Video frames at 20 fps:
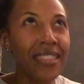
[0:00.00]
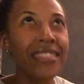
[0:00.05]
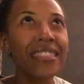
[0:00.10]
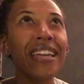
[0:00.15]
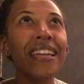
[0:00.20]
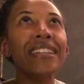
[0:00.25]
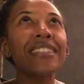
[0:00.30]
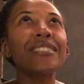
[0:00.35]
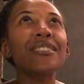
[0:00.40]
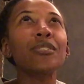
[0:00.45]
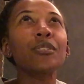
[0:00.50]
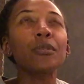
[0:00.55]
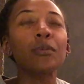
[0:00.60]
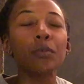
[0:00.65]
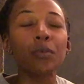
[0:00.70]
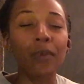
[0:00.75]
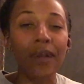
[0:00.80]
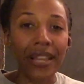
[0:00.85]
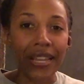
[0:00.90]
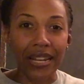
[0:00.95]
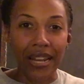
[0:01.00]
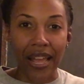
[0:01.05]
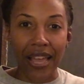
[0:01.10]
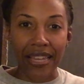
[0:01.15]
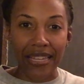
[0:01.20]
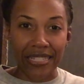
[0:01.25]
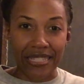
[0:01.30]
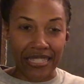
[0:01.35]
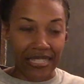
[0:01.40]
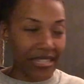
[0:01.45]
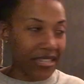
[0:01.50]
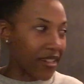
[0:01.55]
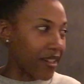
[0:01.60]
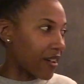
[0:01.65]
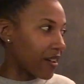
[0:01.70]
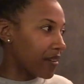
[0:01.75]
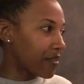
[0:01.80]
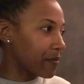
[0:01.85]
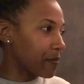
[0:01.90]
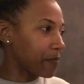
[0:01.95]
That is a great
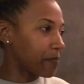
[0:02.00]
idea.